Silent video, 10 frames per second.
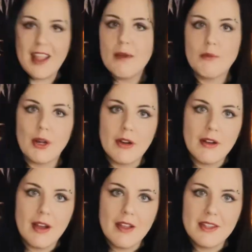
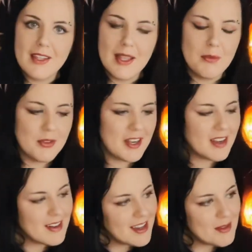ember on the table
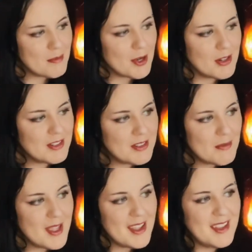there, and it burned
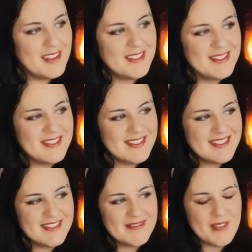my
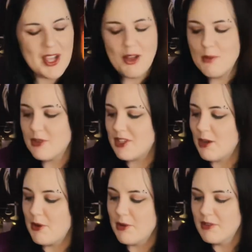my almost
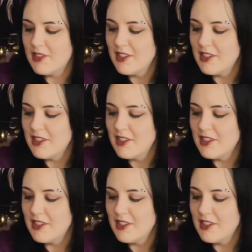elbow.